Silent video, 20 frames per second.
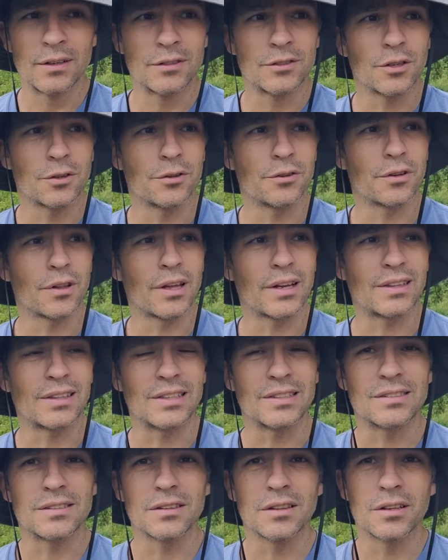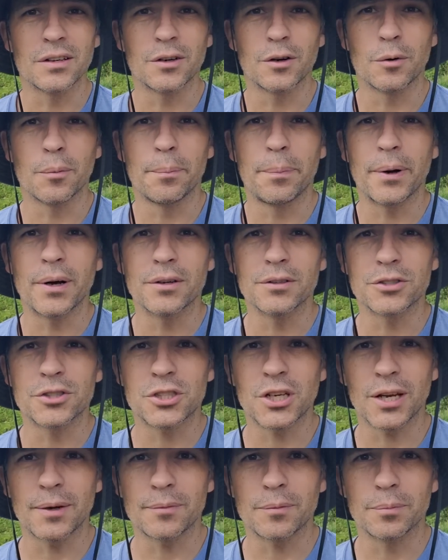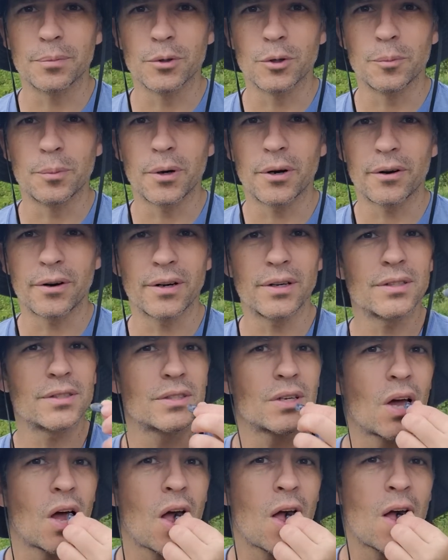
So they're like these little bell-shaped blueberries.